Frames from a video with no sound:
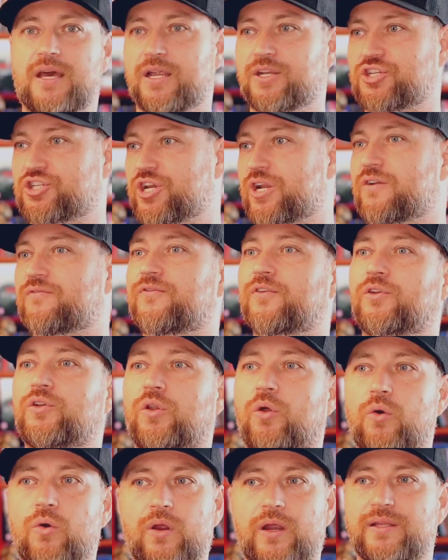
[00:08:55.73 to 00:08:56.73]
done. Jennifer
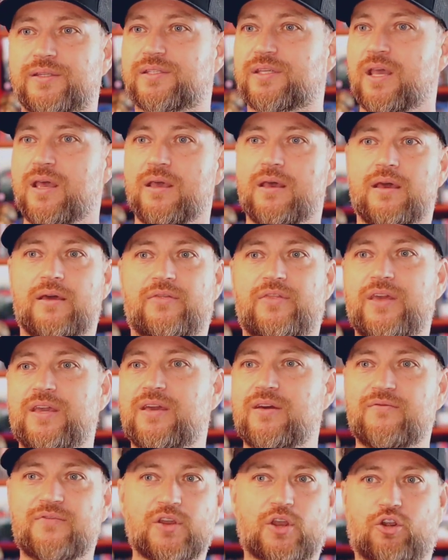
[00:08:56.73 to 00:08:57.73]
Lawrence.
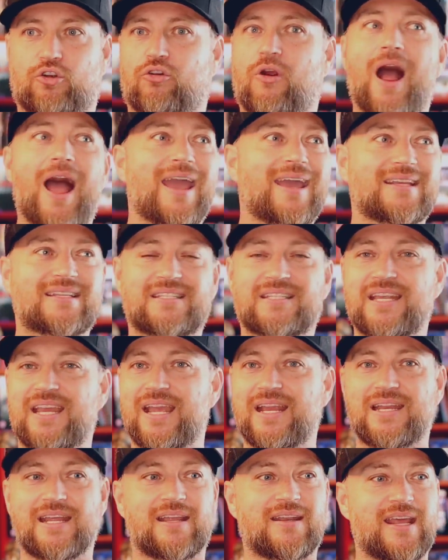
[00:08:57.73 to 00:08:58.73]
Think of the crying
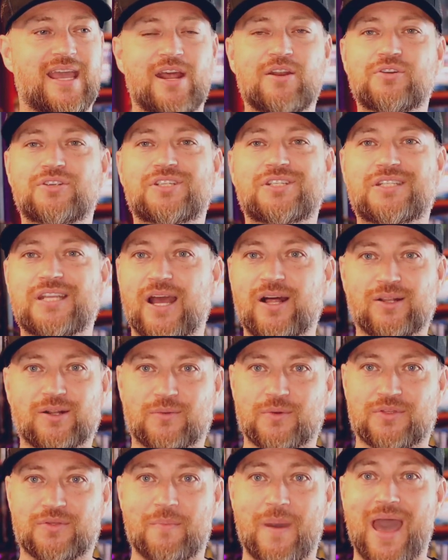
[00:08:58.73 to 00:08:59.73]
scene in
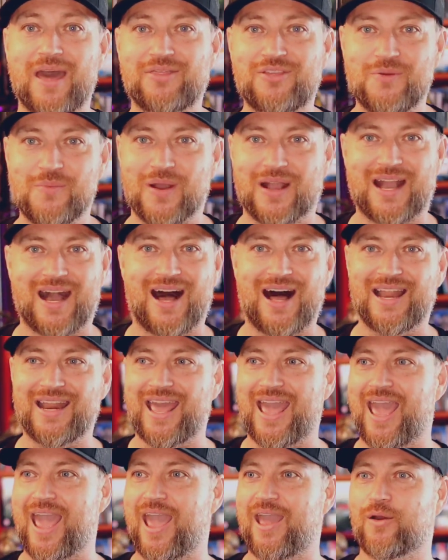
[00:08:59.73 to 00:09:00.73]
Interstellar with Matthew
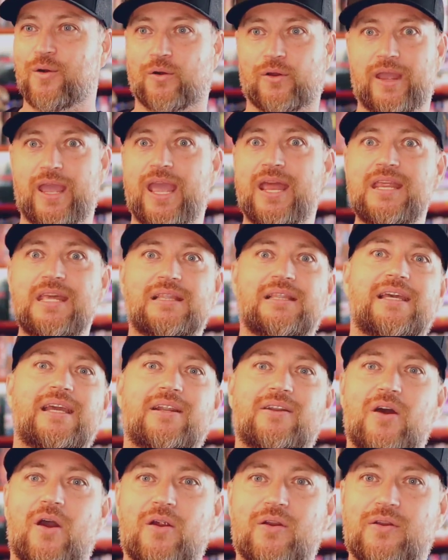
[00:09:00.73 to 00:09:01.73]
McConaughey, or any
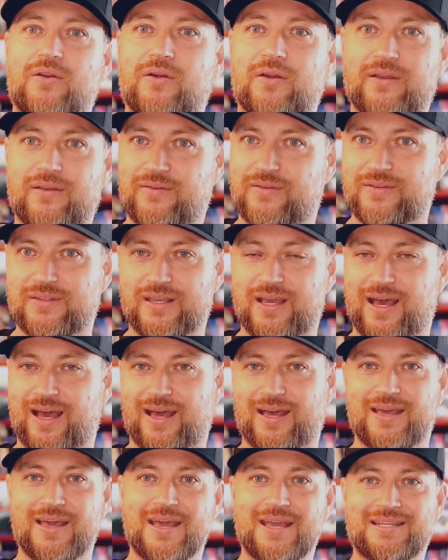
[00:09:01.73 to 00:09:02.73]
Leonardo
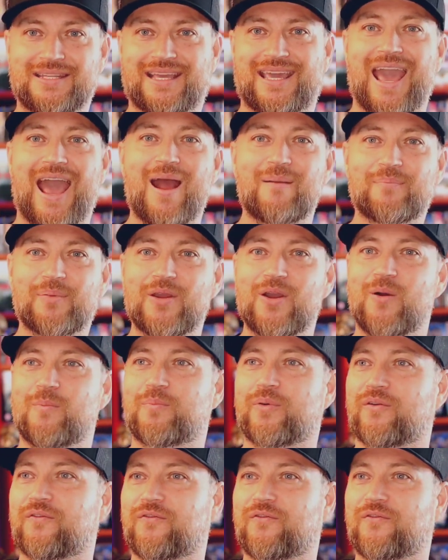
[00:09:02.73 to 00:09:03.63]
uh, DiCaprio